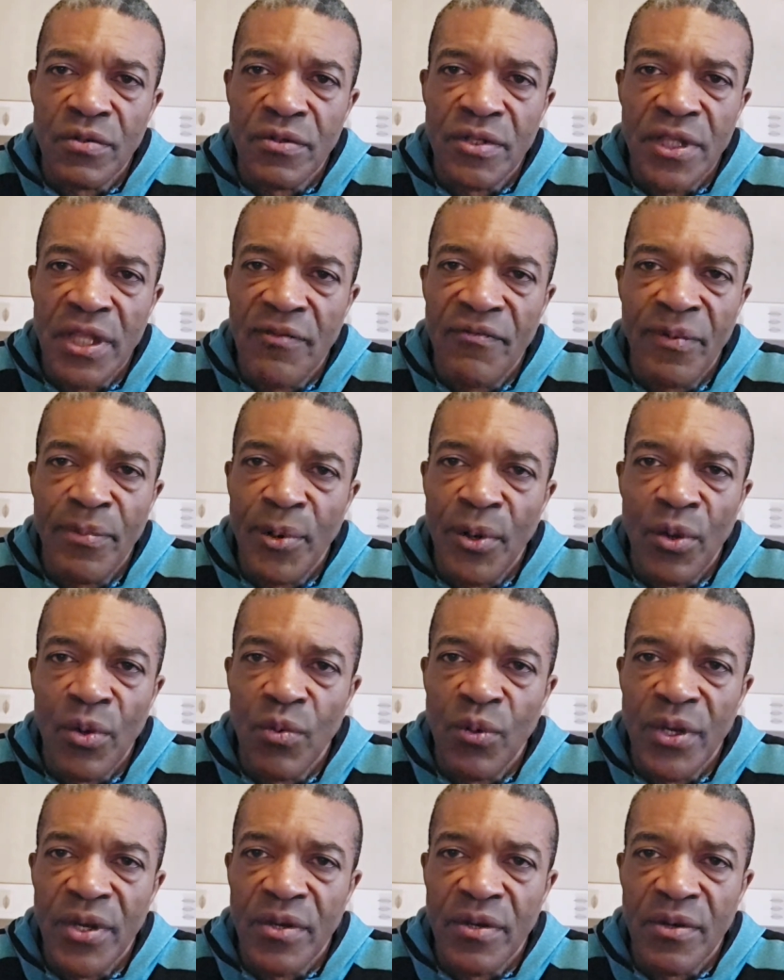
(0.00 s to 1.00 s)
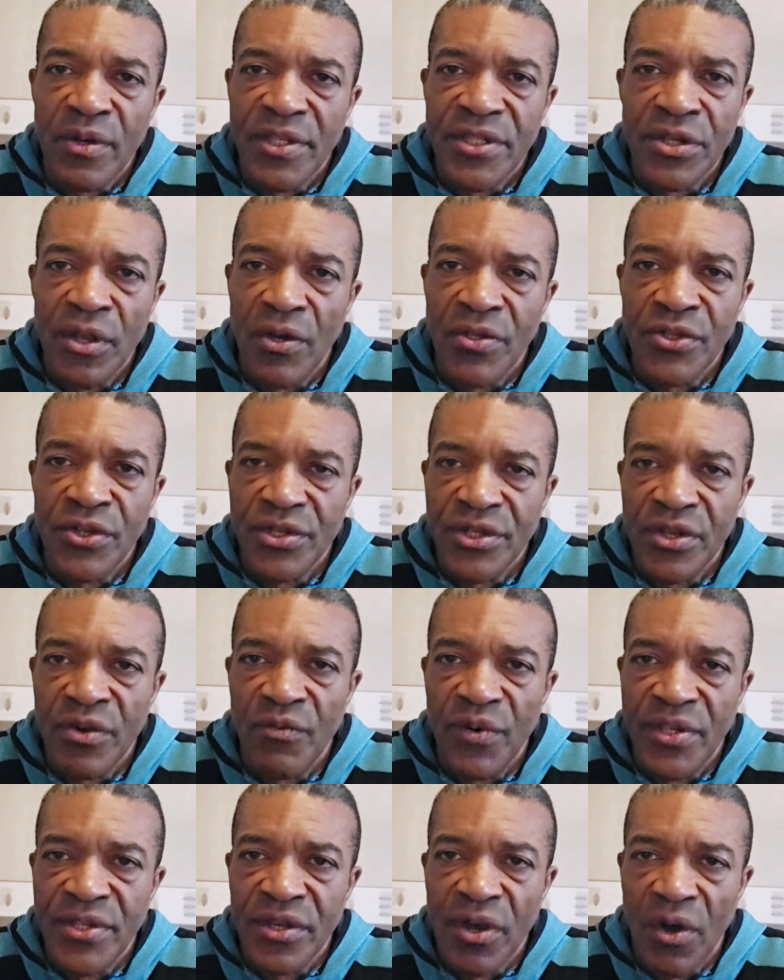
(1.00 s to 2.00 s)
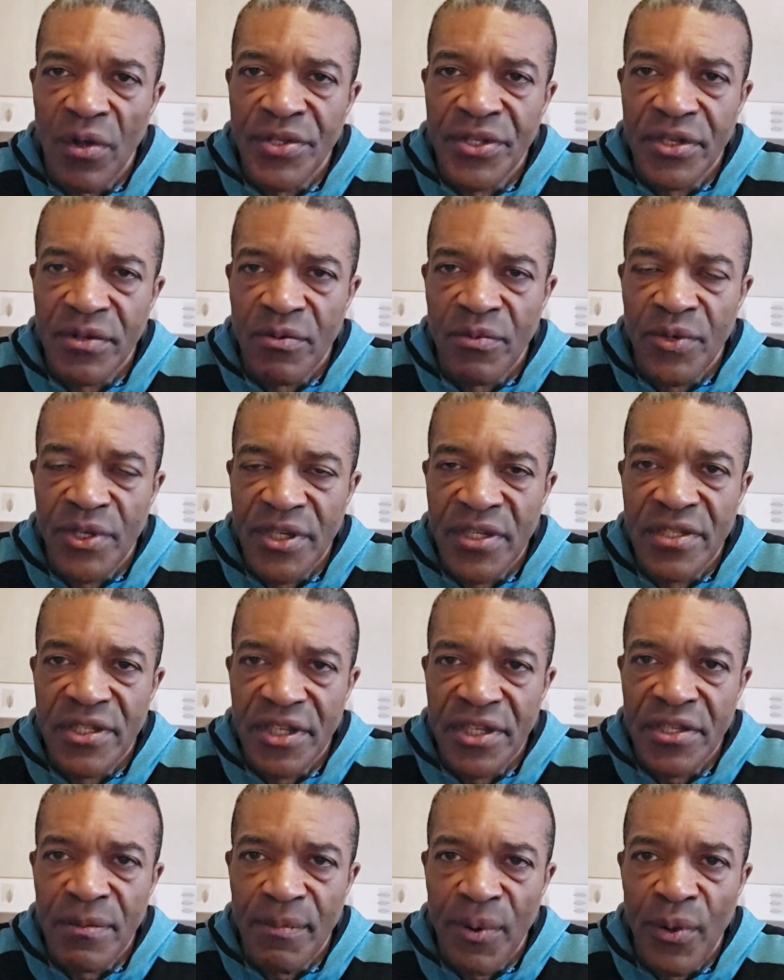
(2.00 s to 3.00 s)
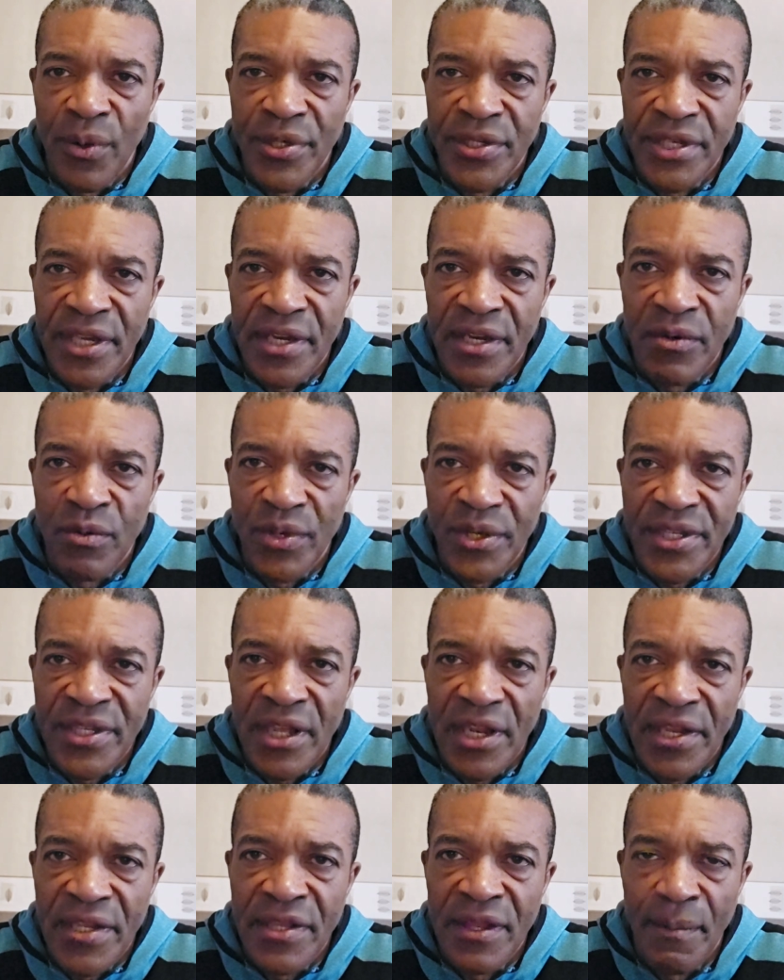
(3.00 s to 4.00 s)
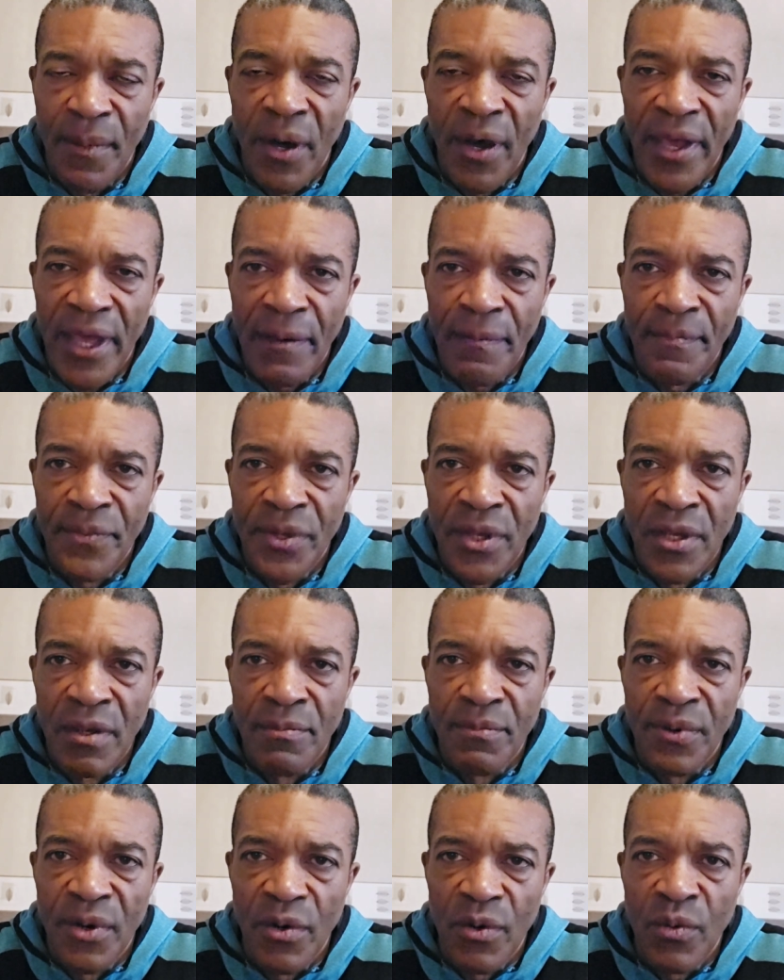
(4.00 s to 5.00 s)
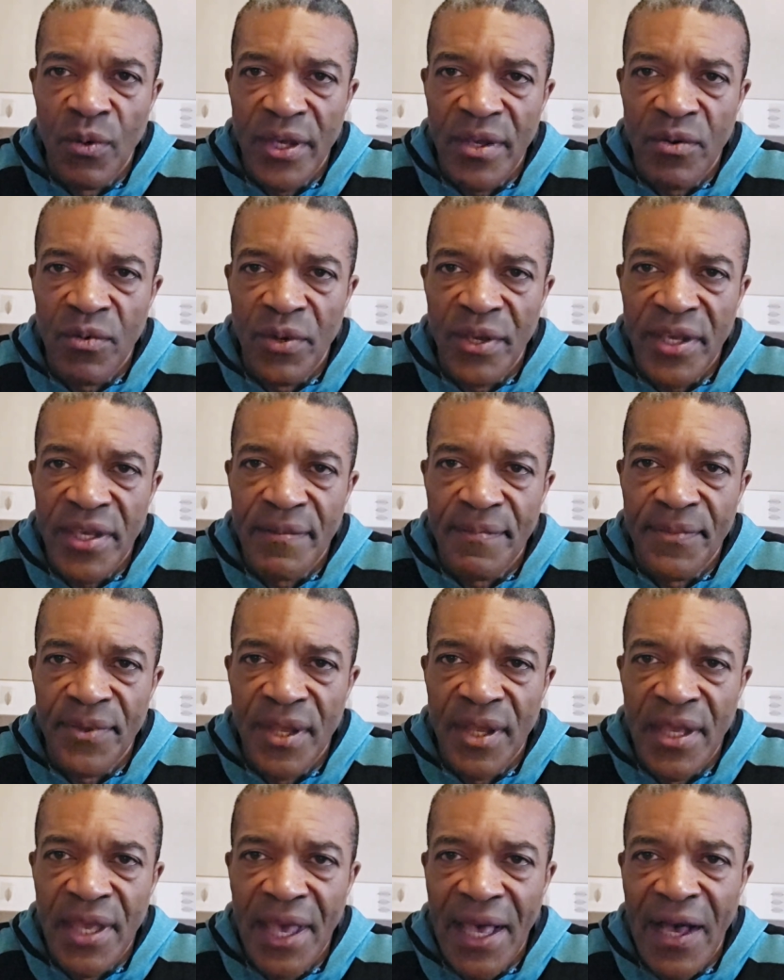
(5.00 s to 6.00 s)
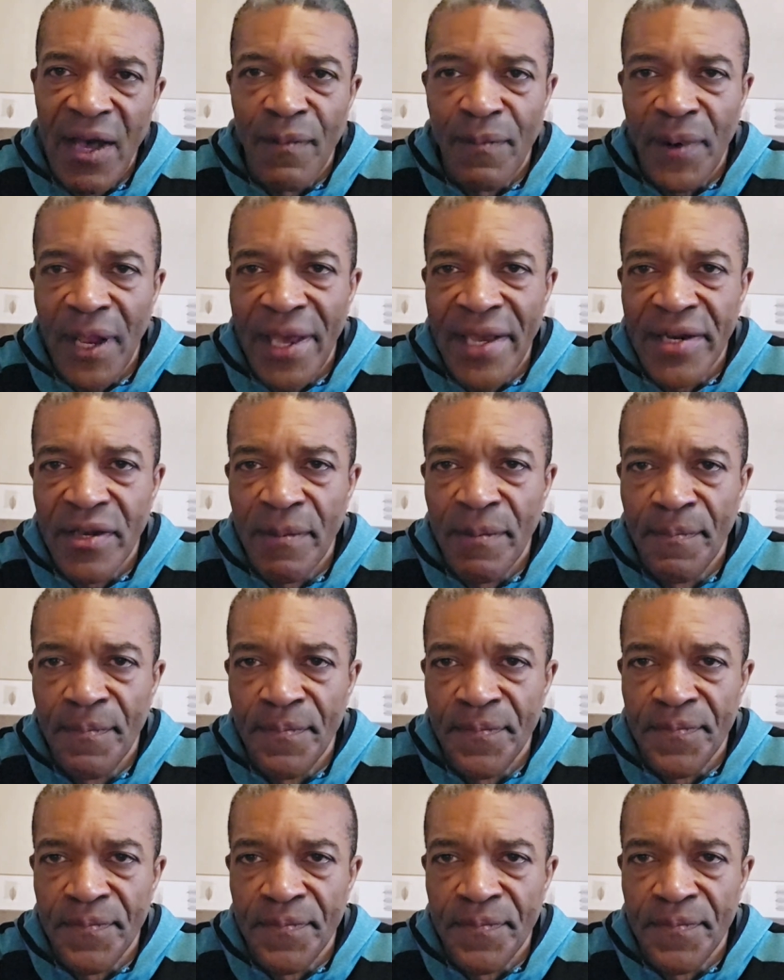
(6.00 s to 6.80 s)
Liverpool, it's not just the result which is disappointing and we're still in the mire, but we outplayed them.